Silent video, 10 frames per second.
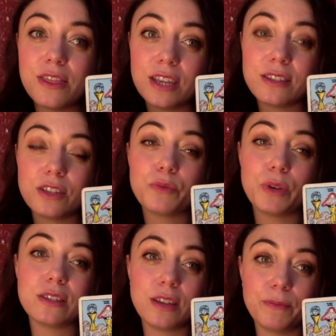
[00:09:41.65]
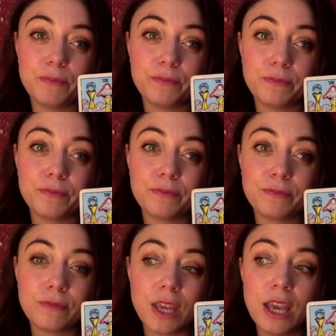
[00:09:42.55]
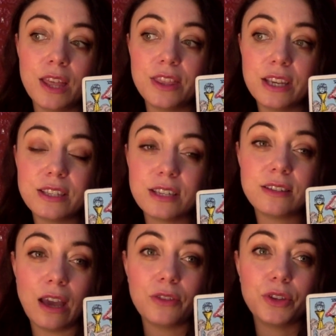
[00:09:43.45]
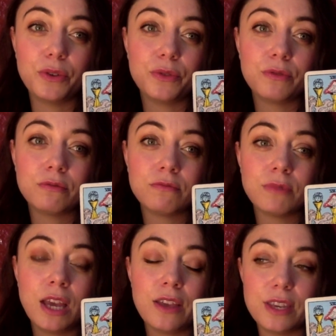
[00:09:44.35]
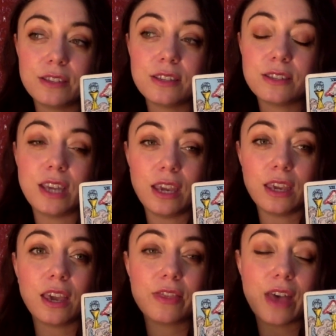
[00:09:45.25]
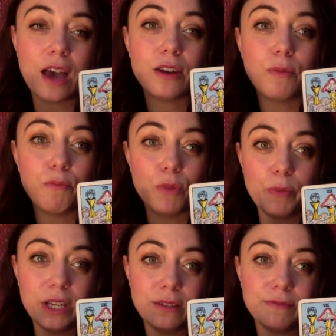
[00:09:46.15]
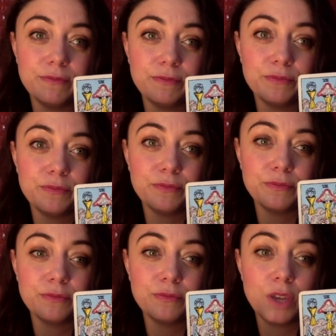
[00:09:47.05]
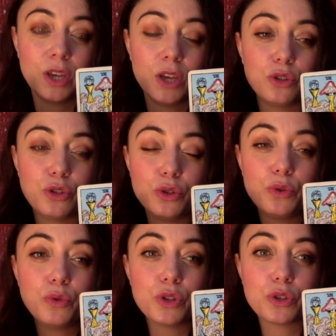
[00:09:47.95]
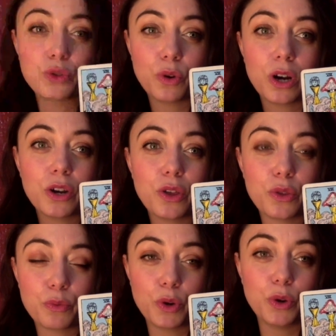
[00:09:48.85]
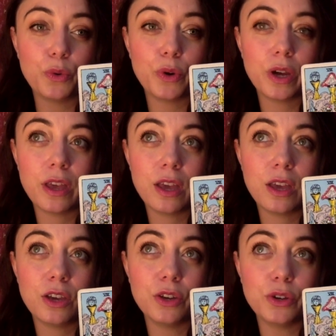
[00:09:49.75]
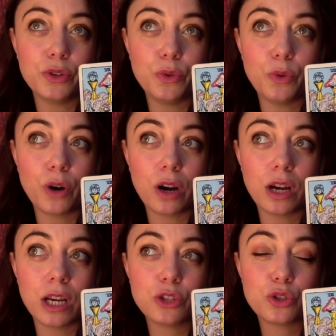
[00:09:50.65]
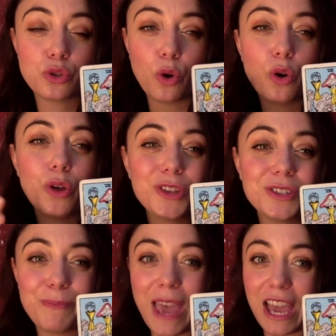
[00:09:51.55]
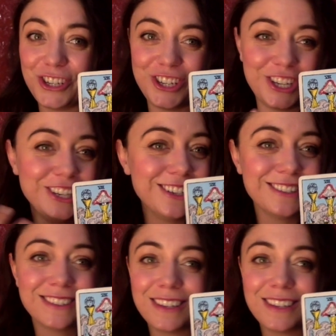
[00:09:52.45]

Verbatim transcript: this is wisdom this is download this is taking that moment to sort through your soul's mansion,